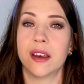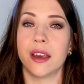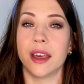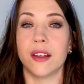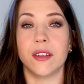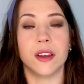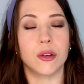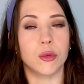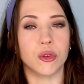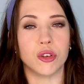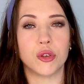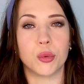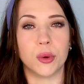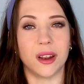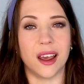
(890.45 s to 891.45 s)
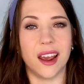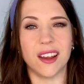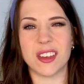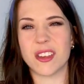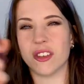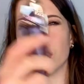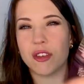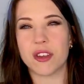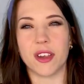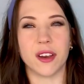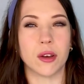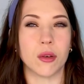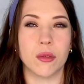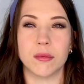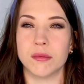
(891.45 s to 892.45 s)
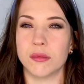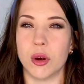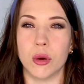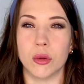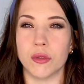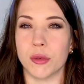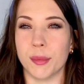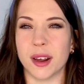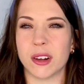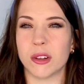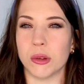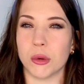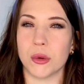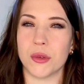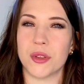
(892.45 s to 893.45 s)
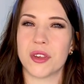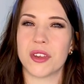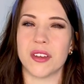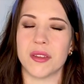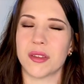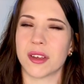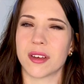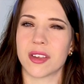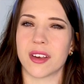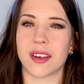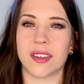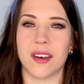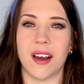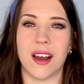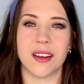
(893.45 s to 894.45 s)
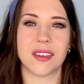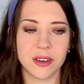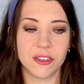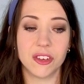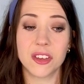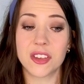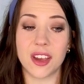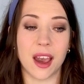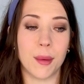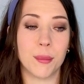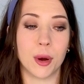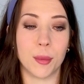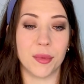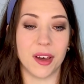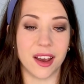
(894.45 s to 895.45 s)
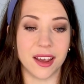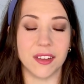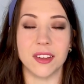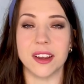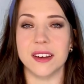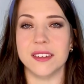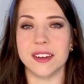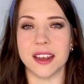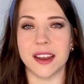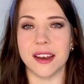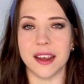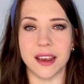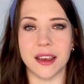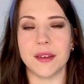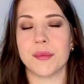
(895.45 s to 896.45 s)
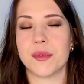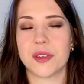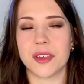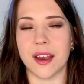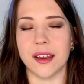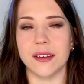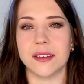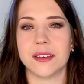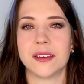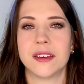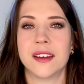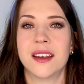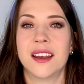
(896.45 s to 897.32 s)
Alien Eau de Toilette just like all over my clothes and things like that, just to amp up that alien DNA scent.